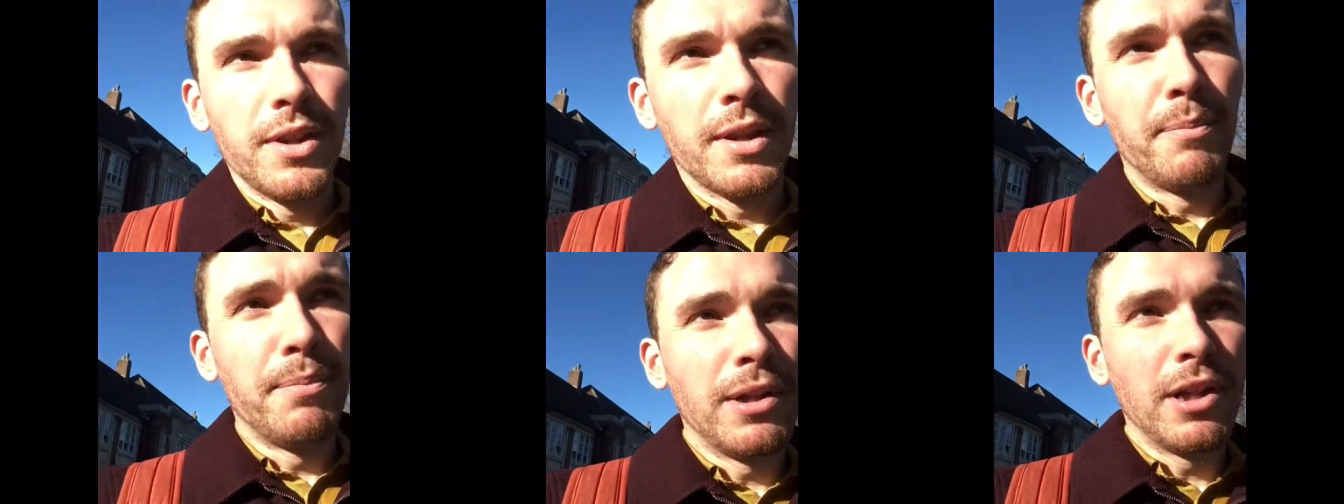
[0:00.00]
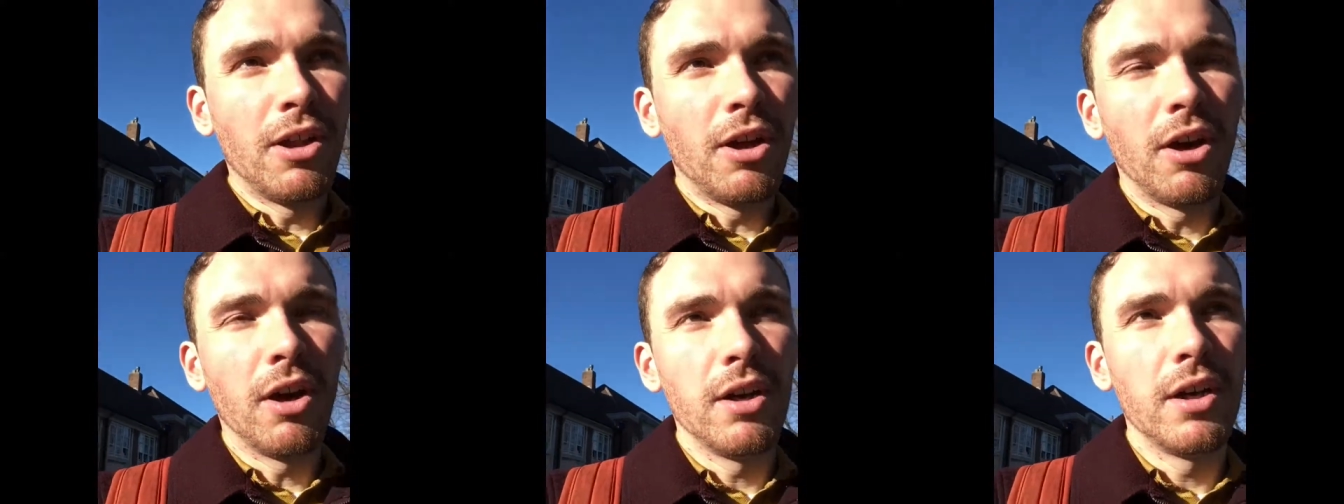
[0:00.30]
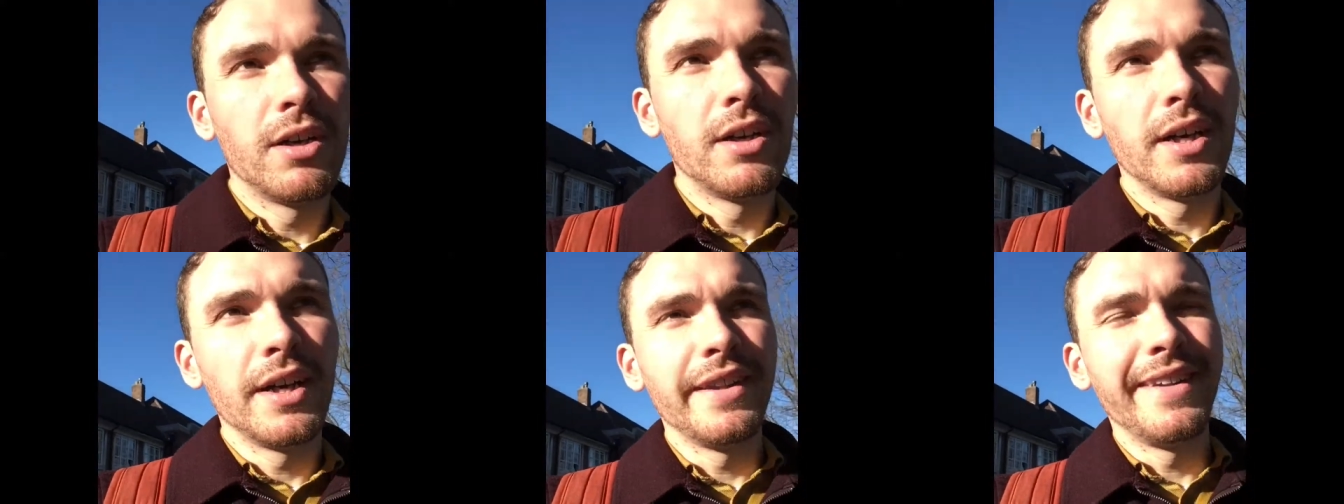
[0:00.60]
the
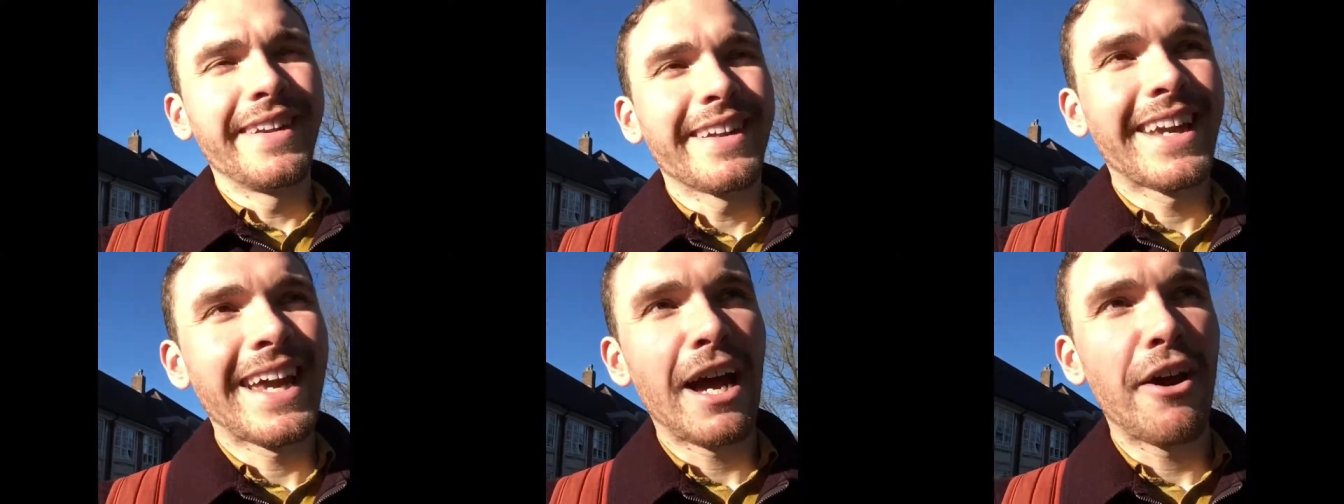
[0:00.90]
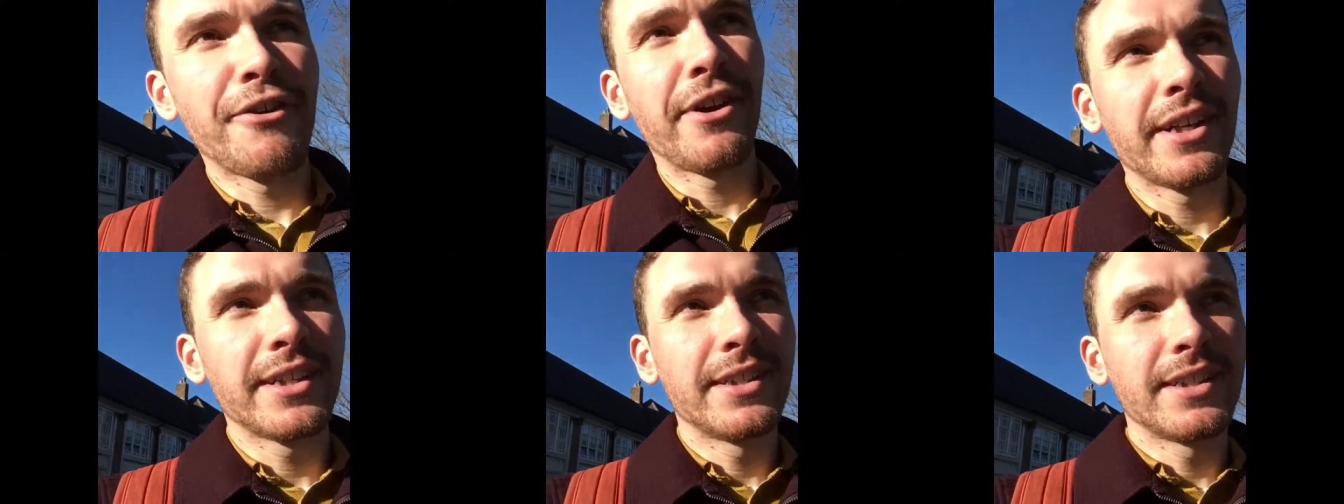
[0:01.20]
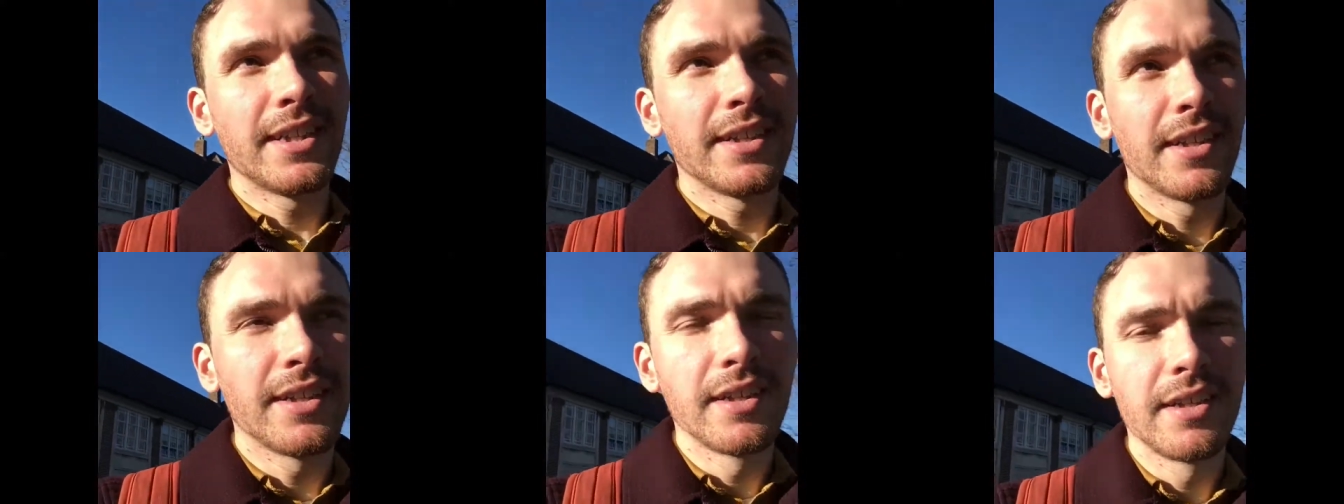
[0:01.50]
plot and the
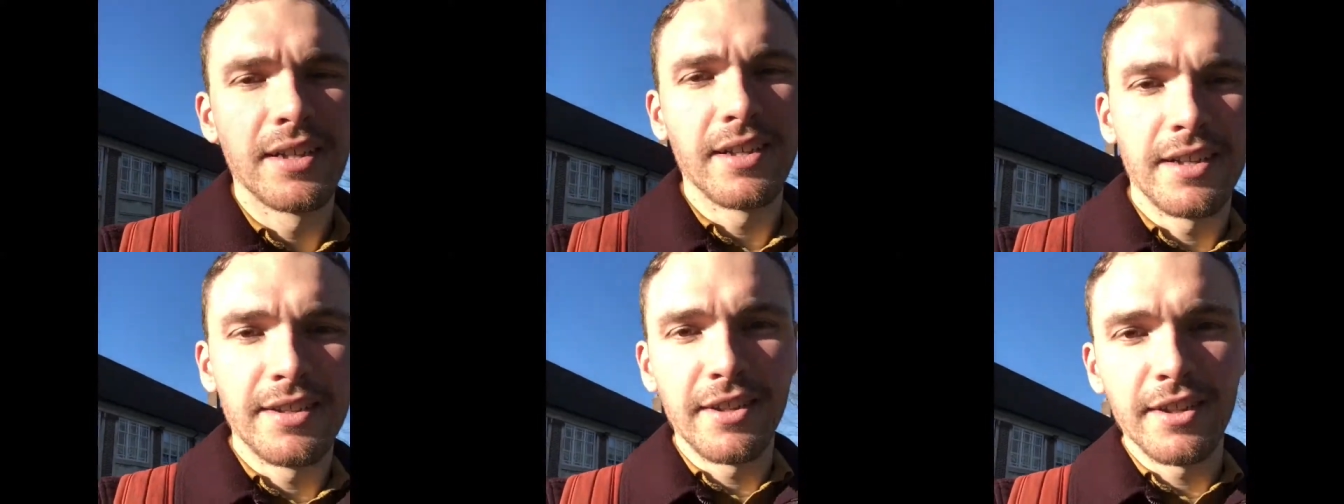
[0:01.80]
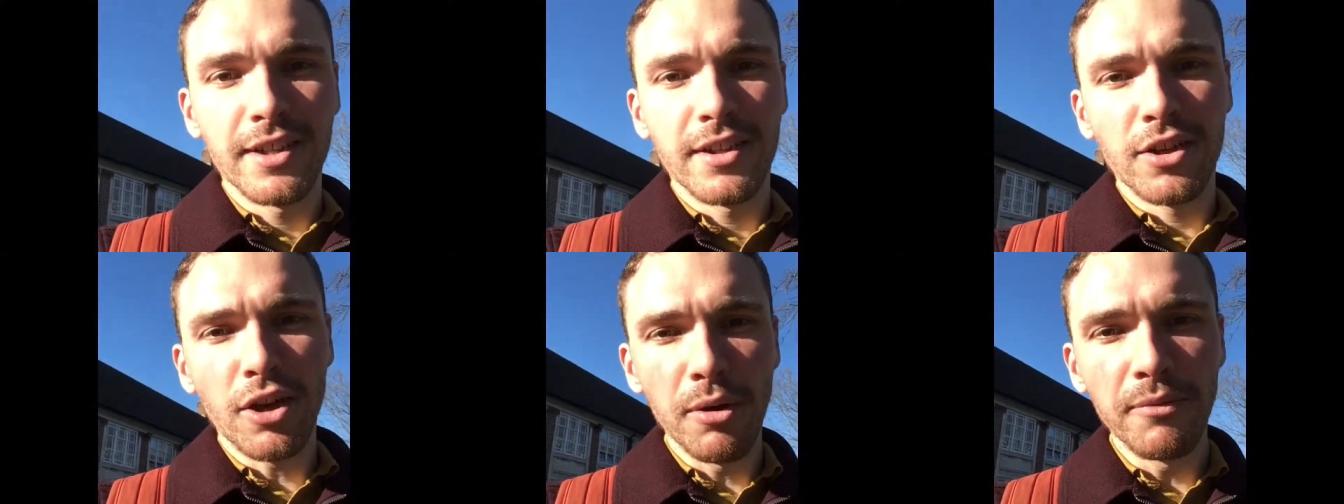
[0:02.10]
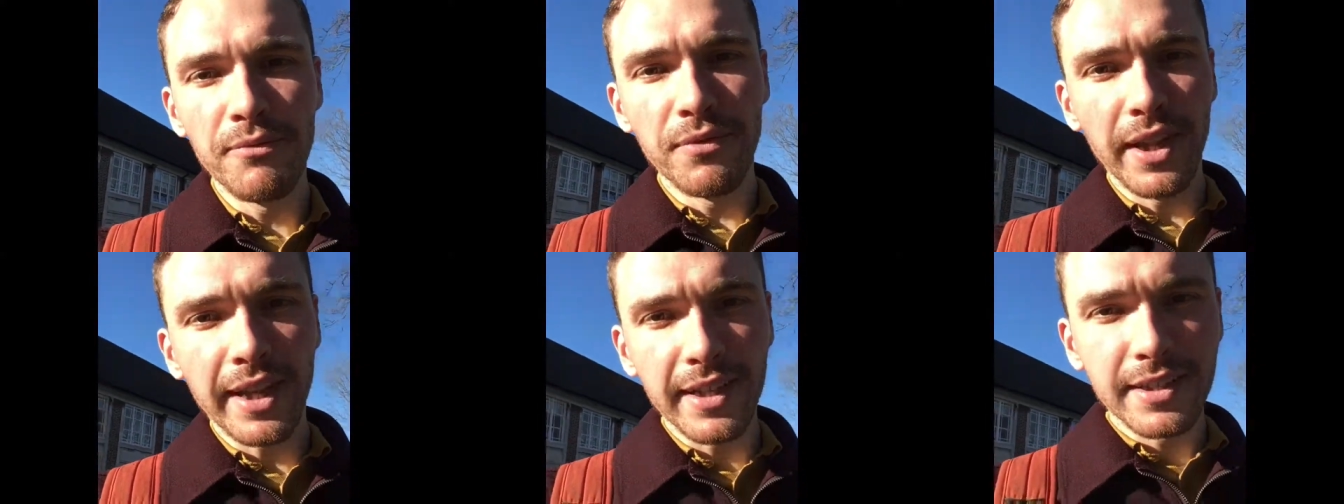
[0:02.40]
character and the
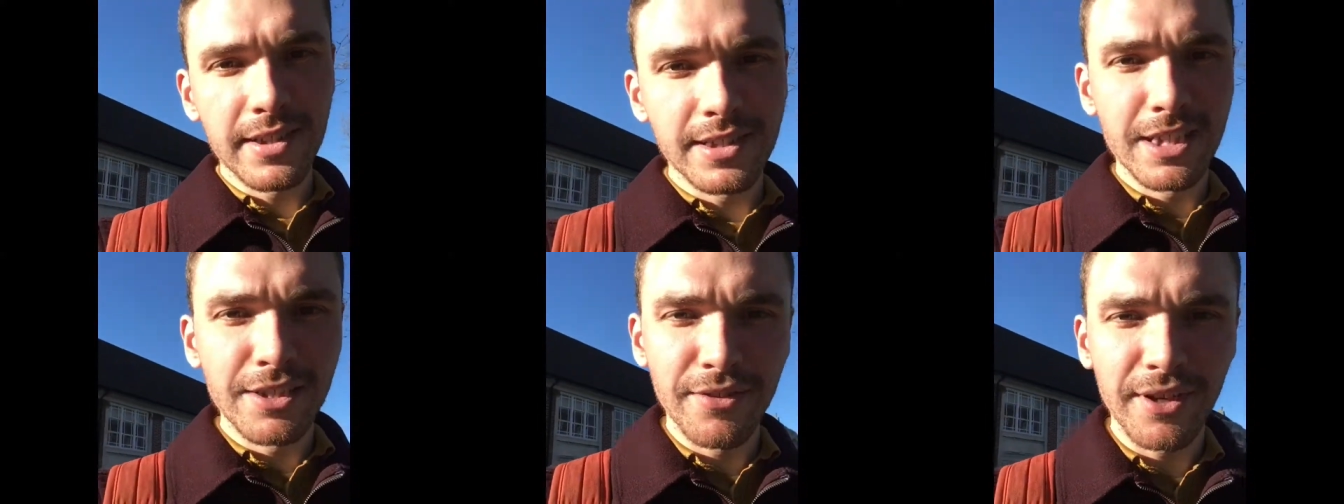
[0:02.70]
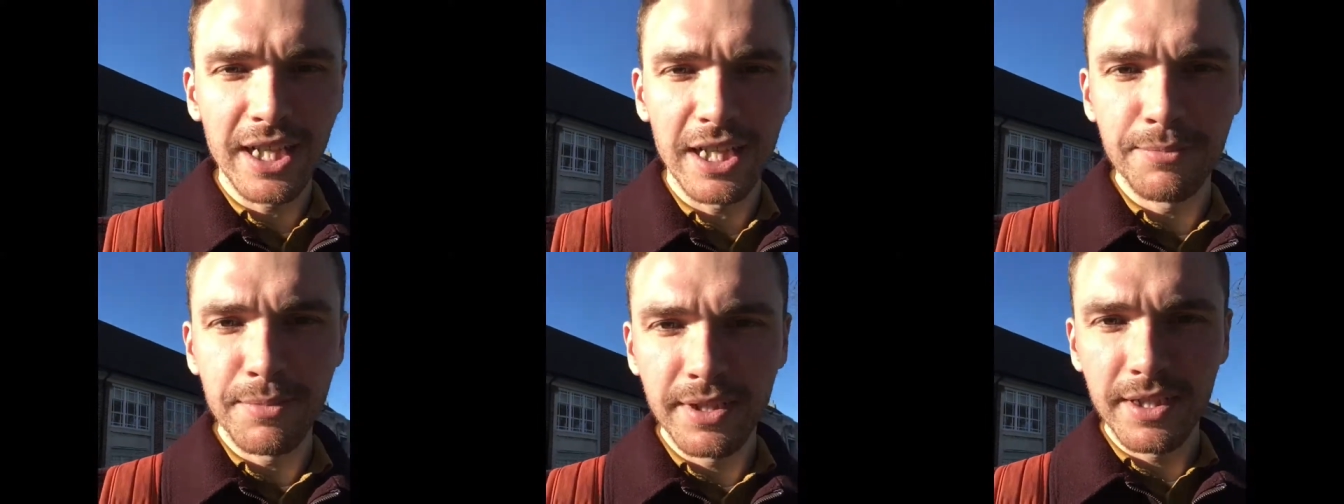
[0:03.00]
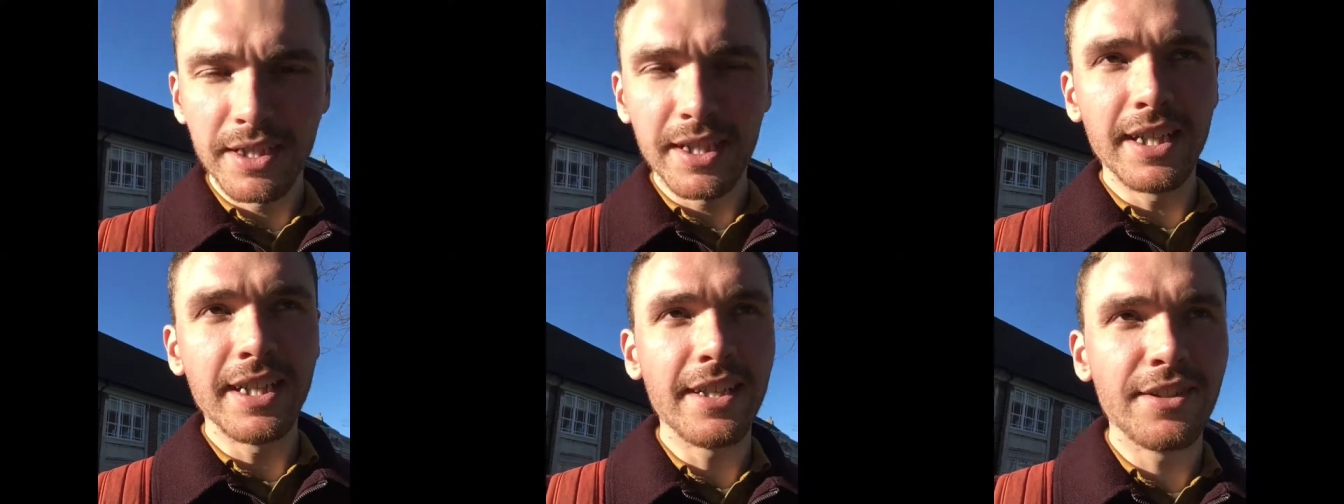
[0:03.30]
conflict
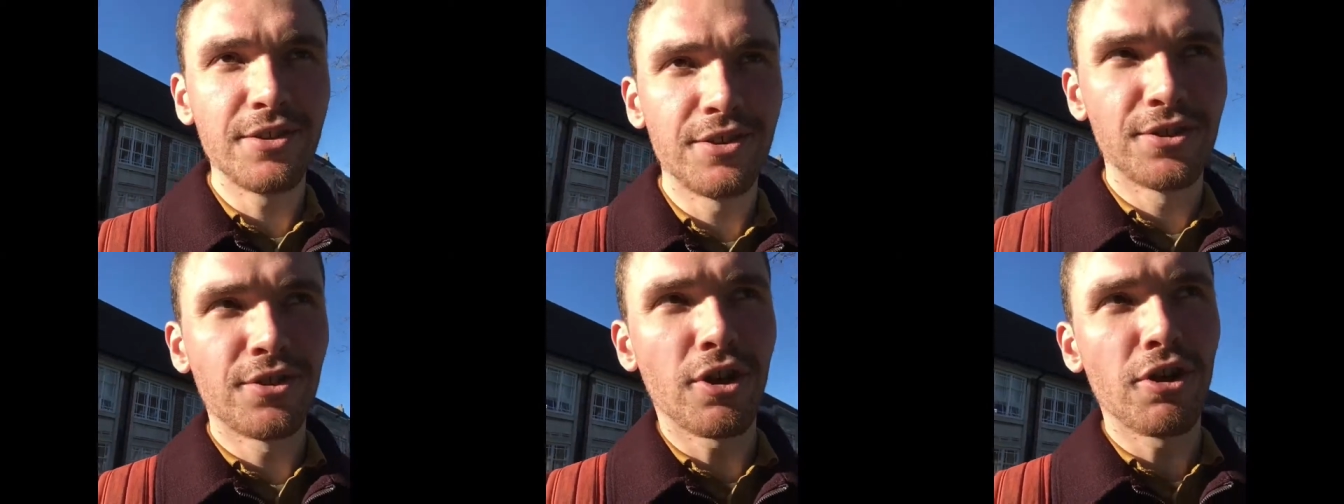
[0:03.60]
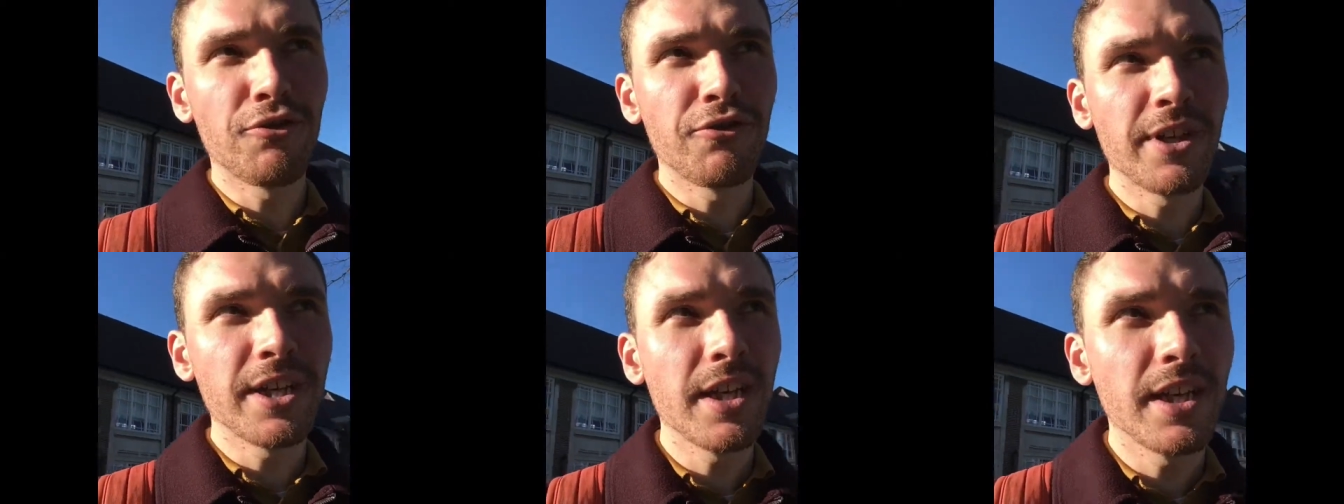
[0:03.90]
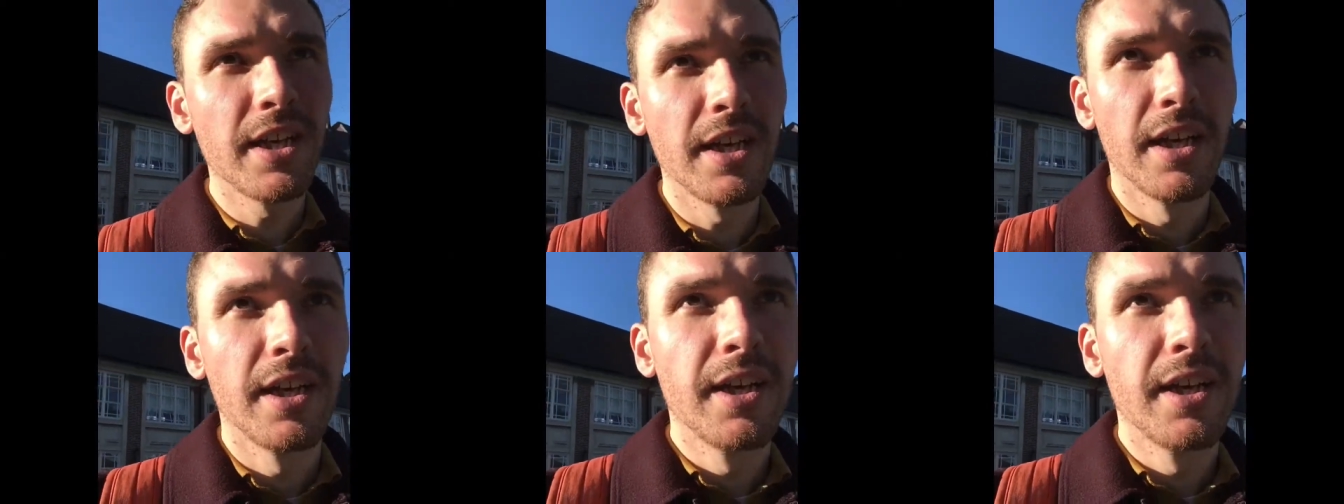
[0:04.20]
development in each story,